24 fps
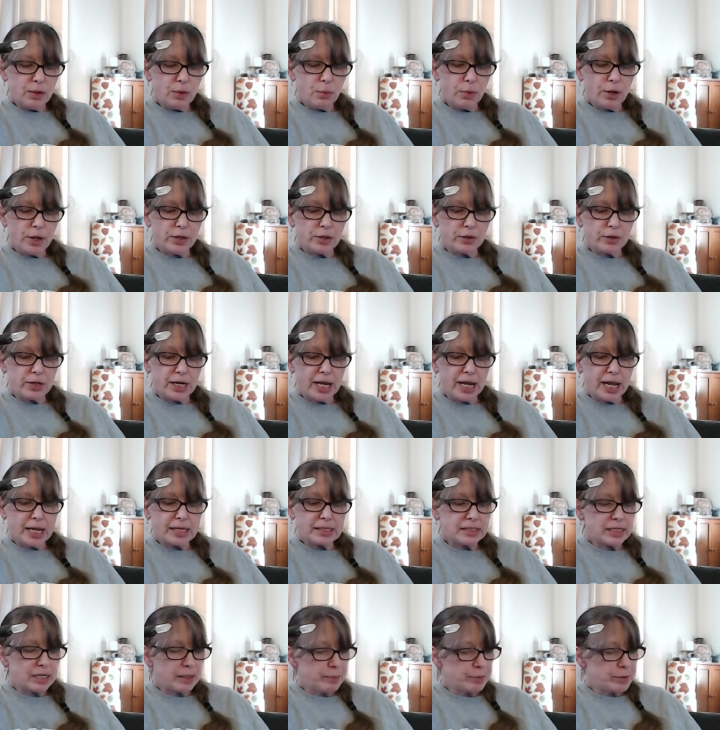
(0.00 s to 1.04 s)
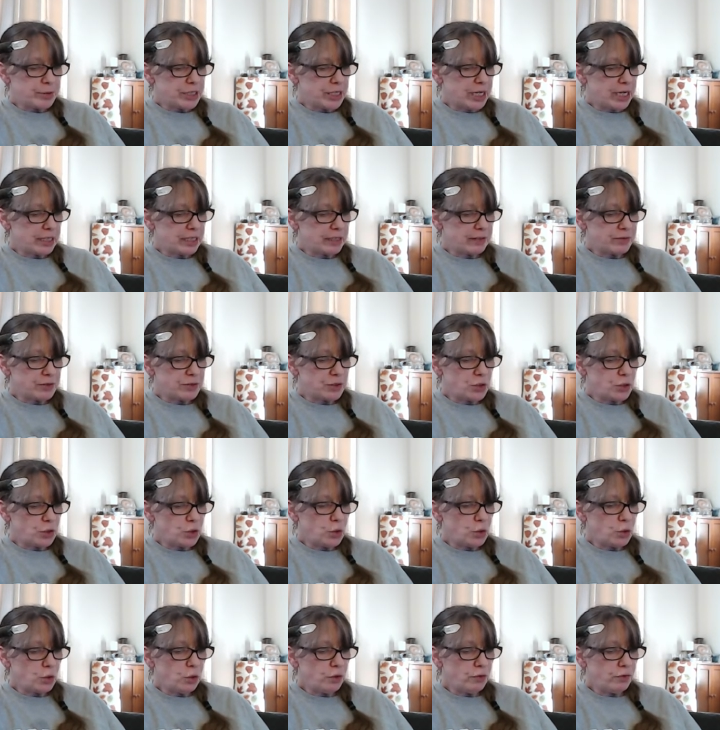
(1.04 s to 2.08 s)
whether cast in a protective
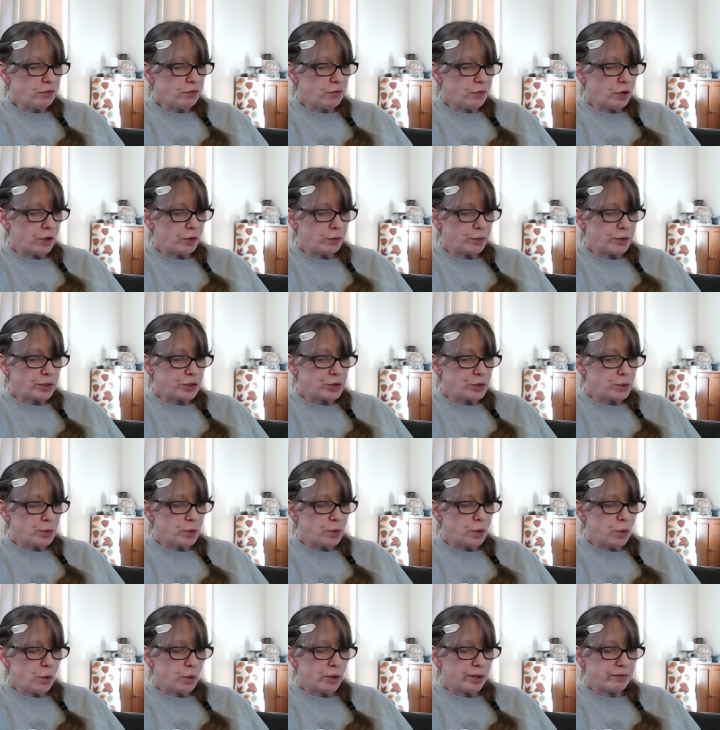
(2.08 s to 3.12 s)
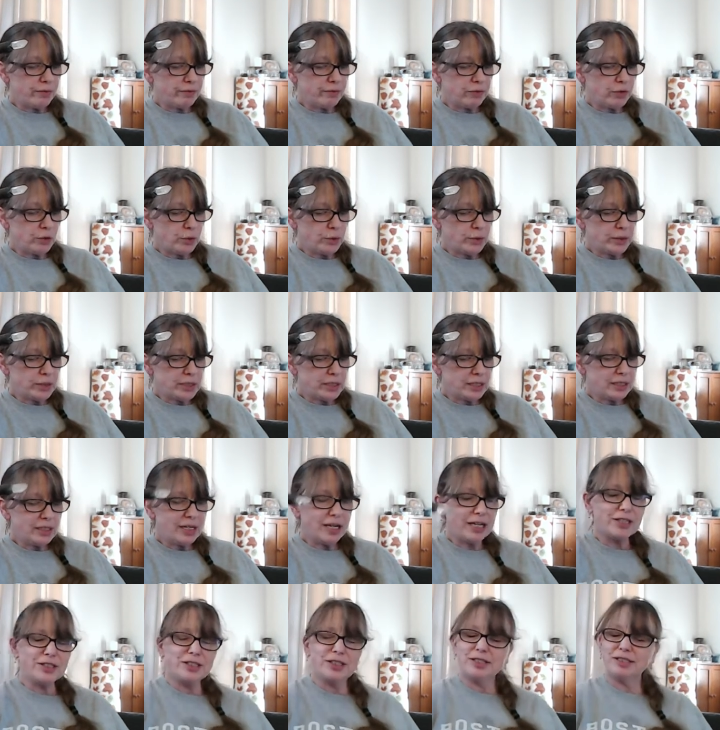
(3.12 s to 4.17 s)
circle for a ritual or influence.
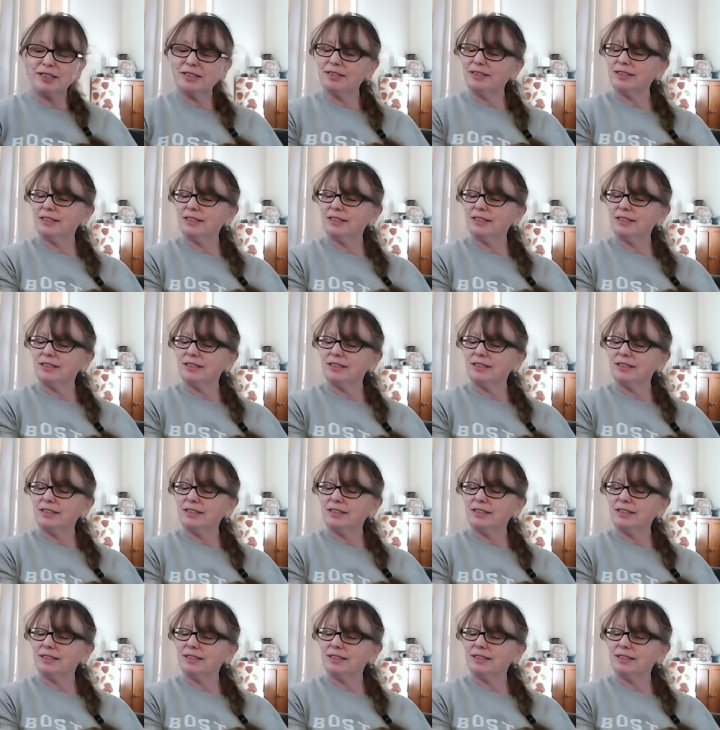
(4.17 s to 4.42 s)
Gosh, it's